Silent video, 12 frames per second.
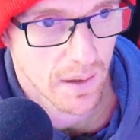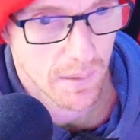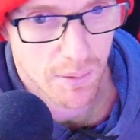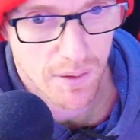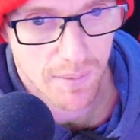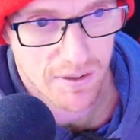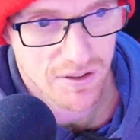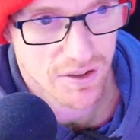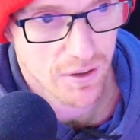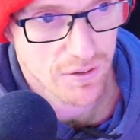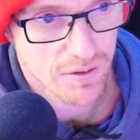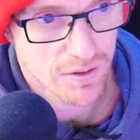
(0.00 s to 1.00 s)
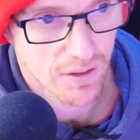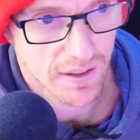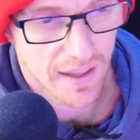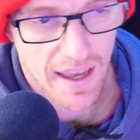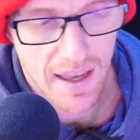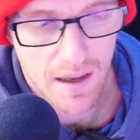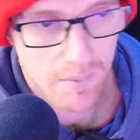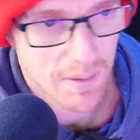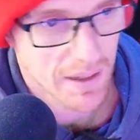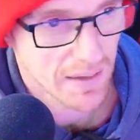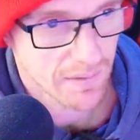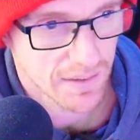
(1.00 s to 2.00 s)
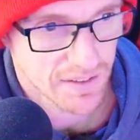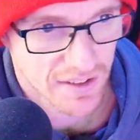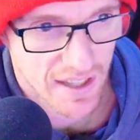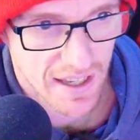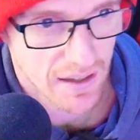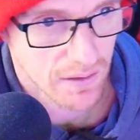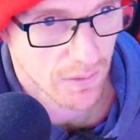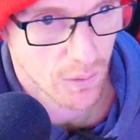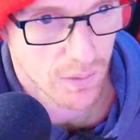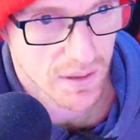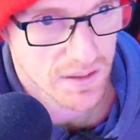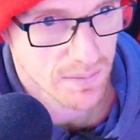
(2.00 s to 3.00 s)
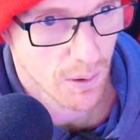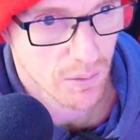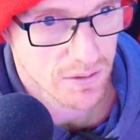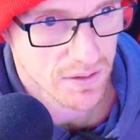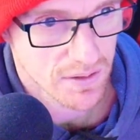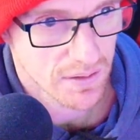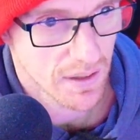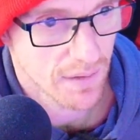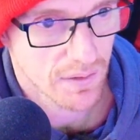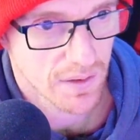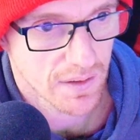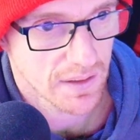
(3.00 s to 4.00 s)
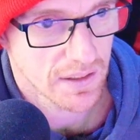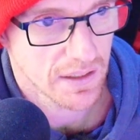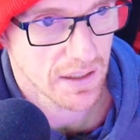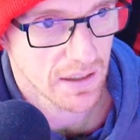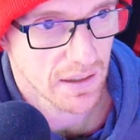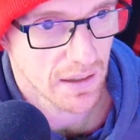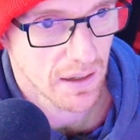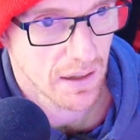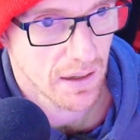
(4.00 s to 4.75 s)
It pretty much shows you like how many, you just count all these bolts and everything that you need.